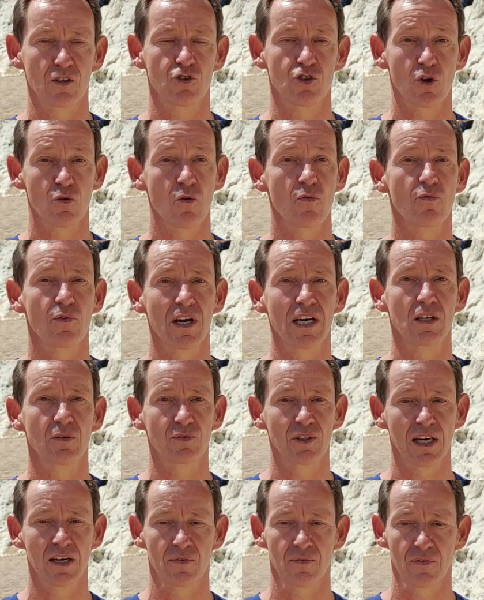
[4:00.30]
We're so afraid
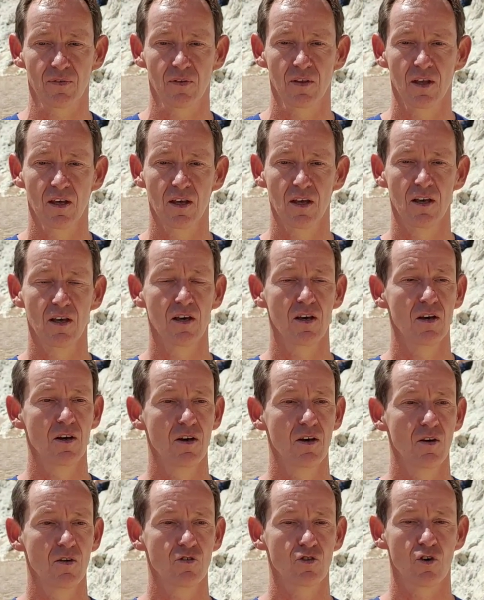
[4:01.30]
of death.
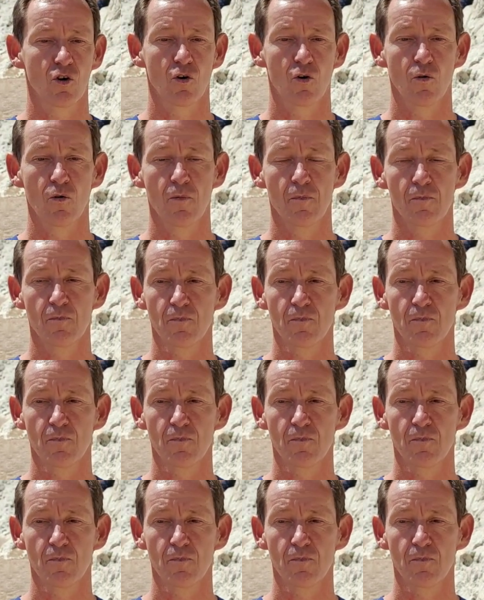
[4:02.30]
So